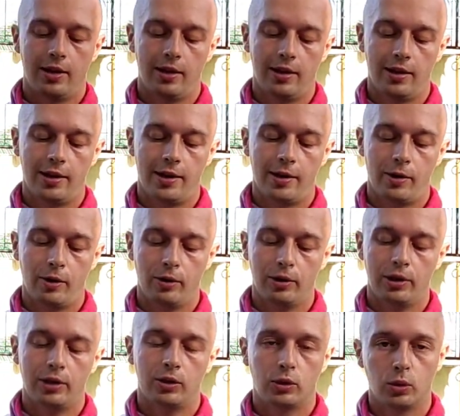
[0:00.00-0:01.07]

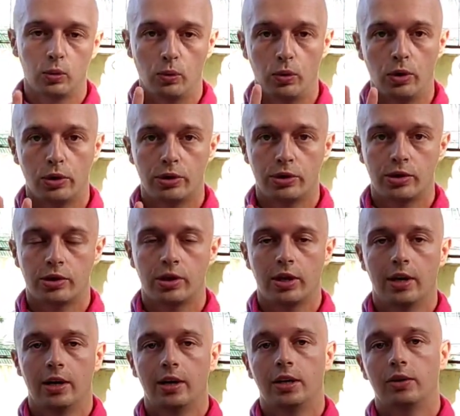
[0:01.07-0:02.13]
only 2 words
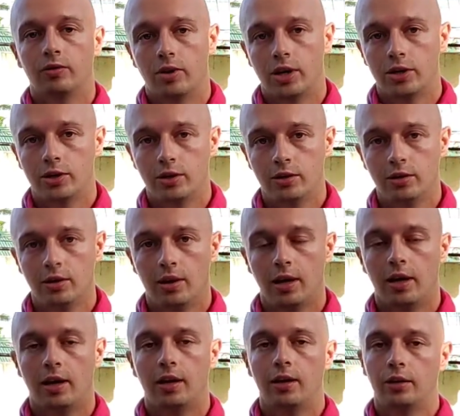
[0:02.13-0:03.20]
in Russian
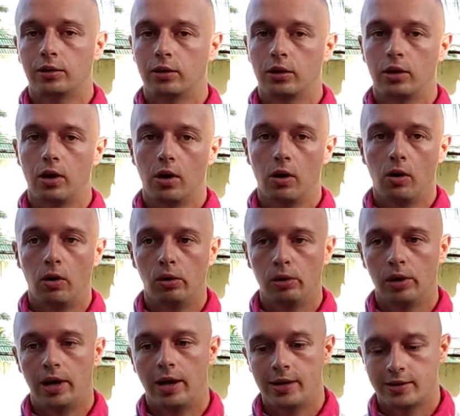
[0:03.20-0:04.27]
and
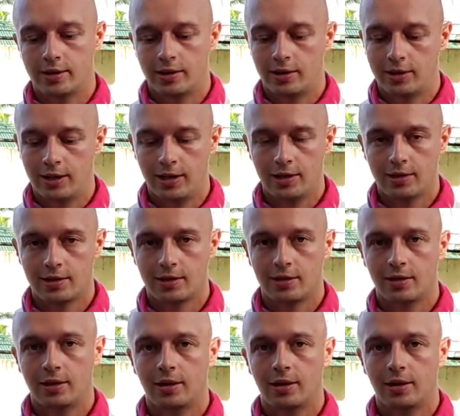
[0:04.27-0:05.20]
all other text